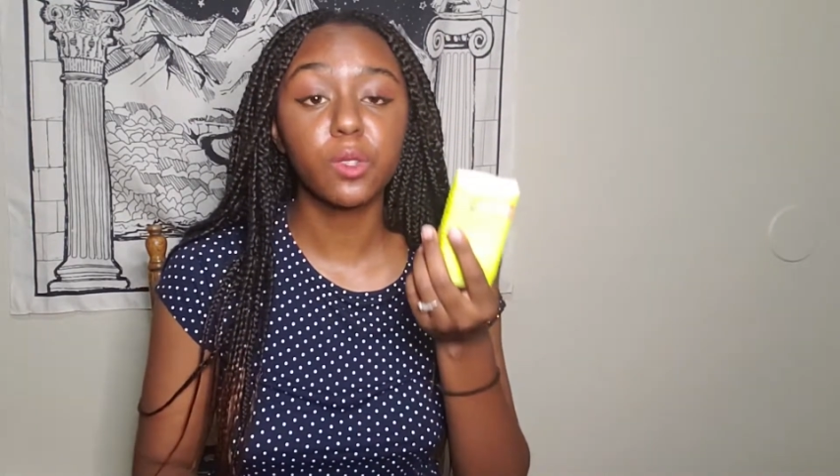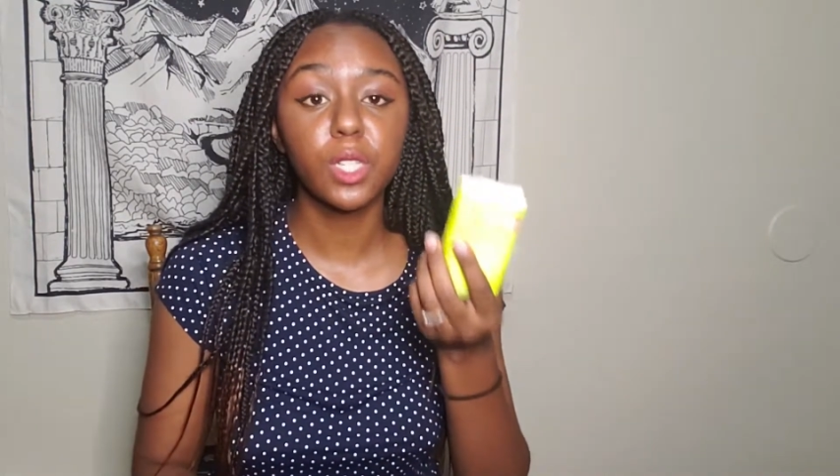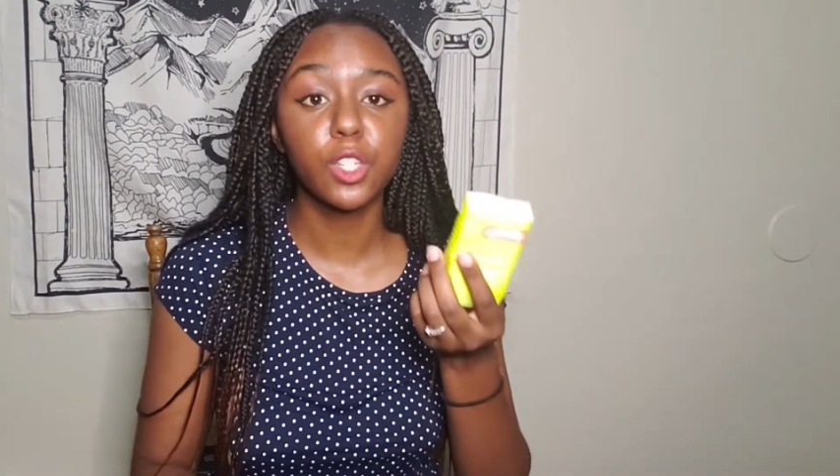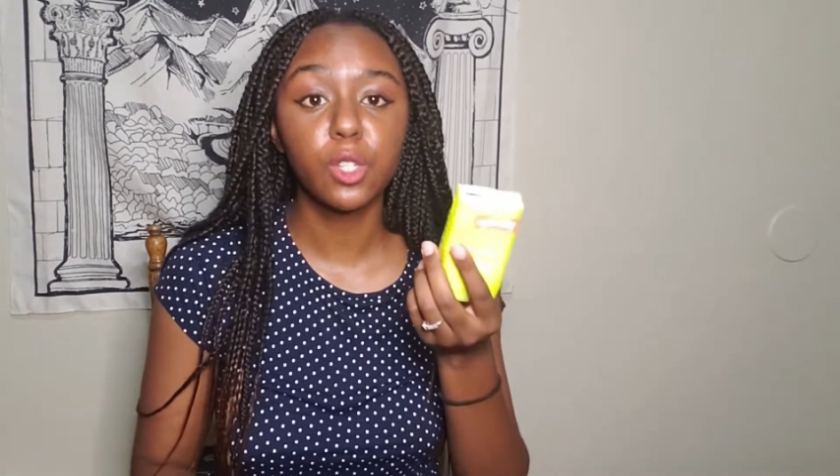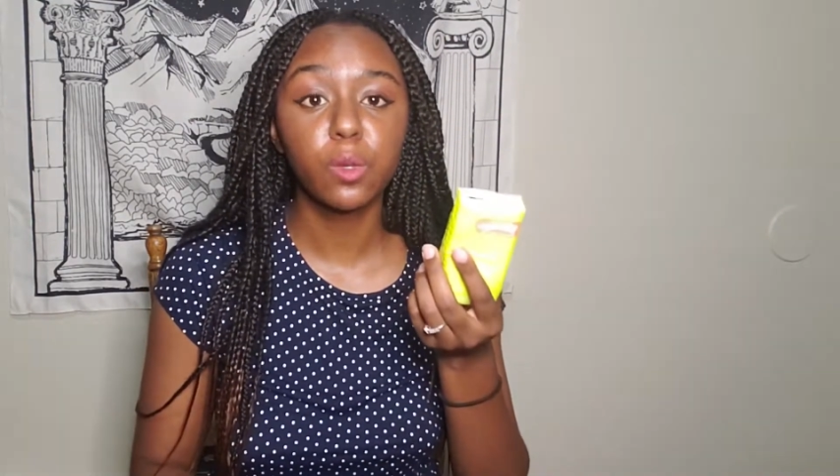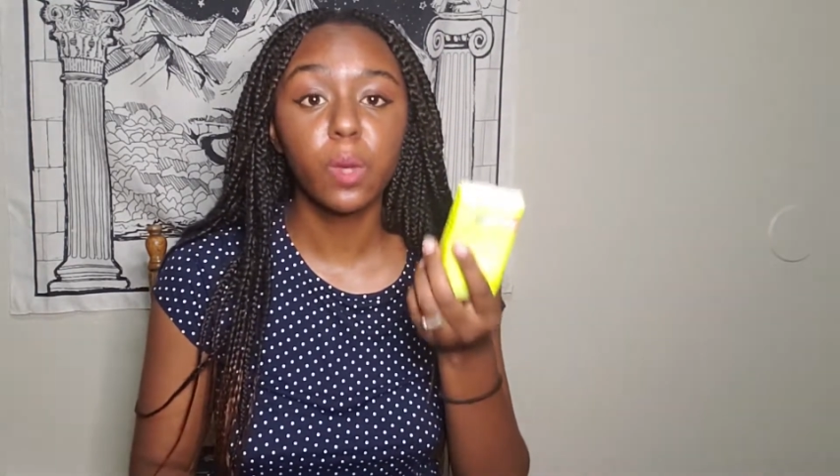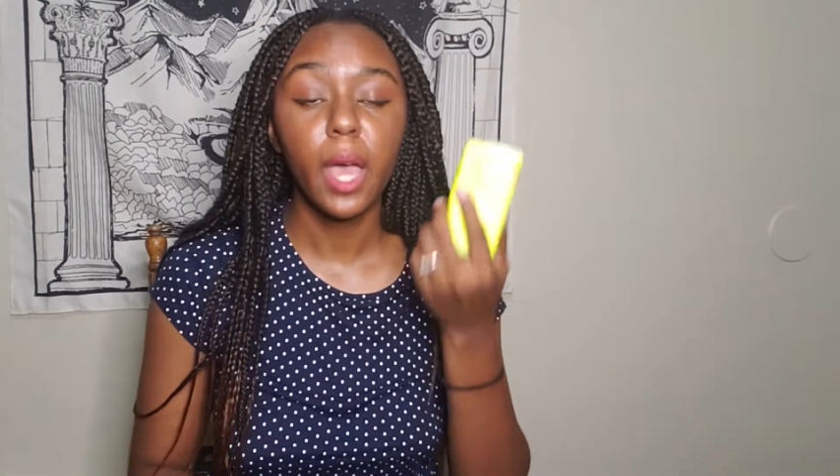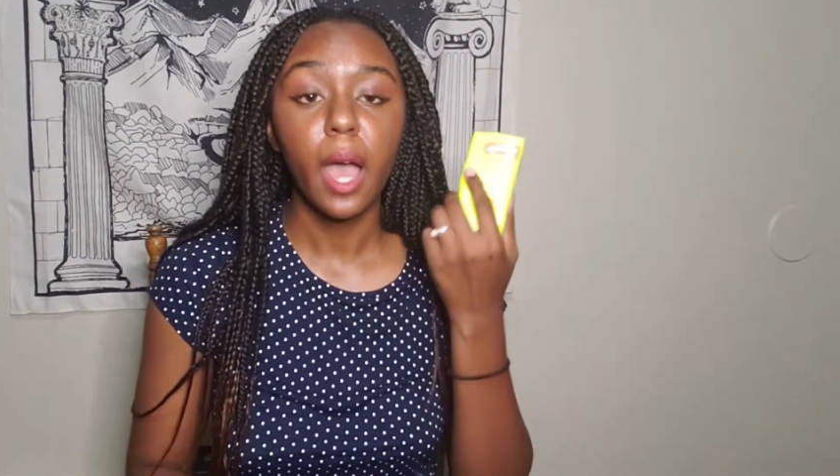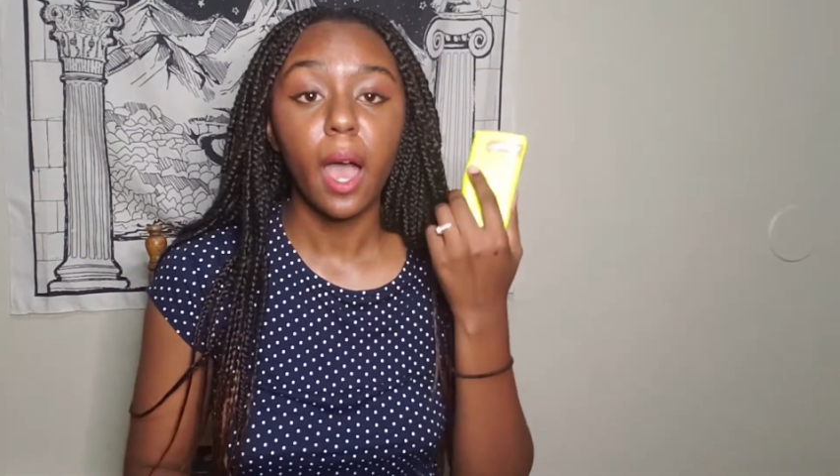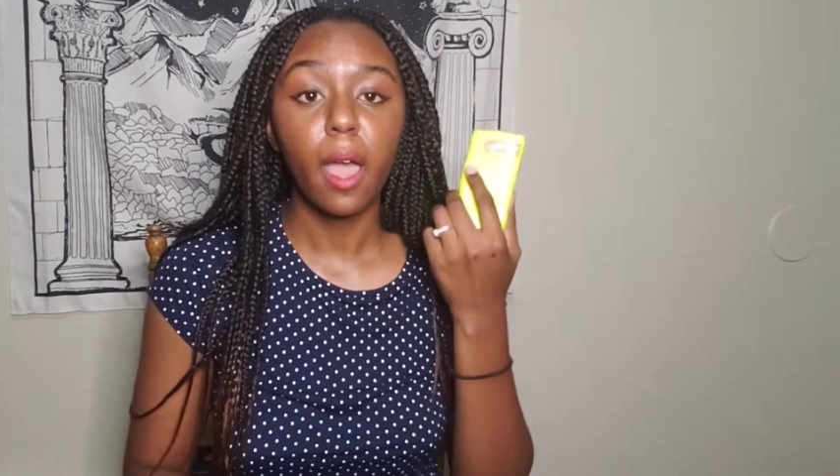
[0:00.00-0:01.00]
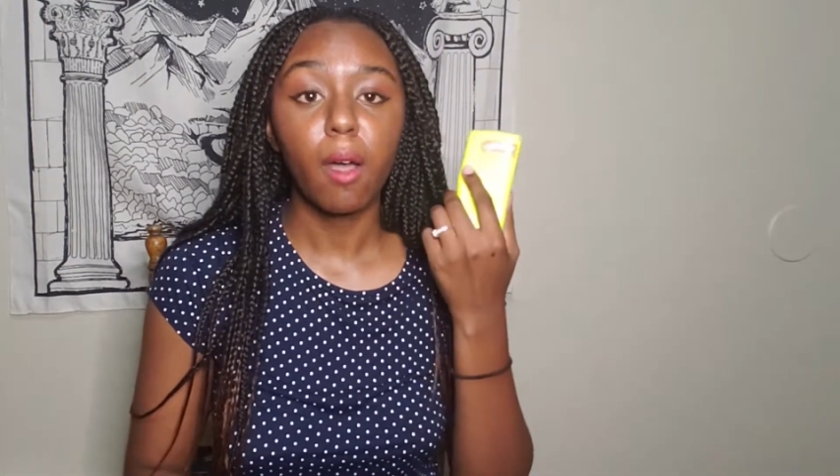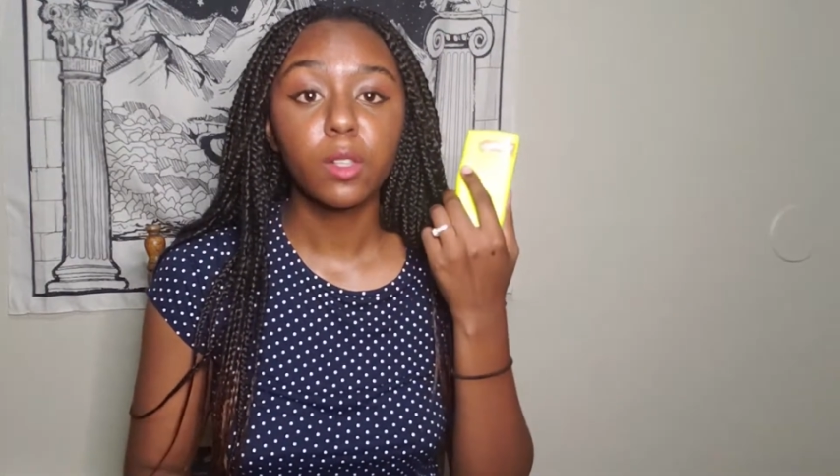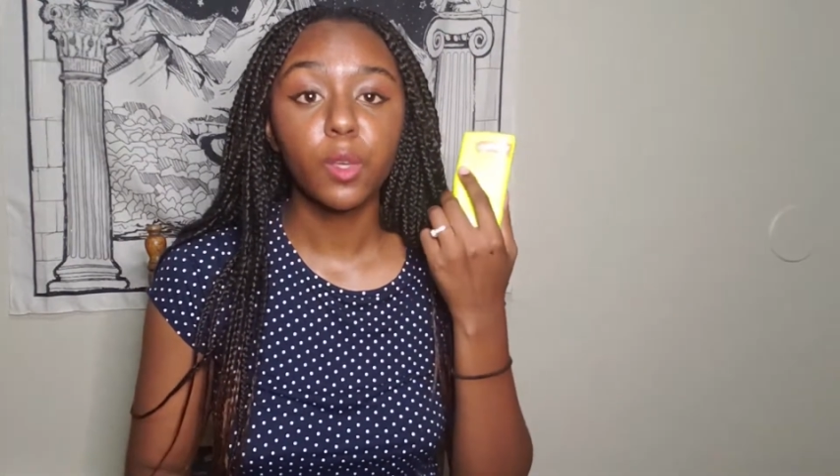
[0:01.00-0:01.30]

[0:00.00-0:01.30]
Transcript: tissue. I also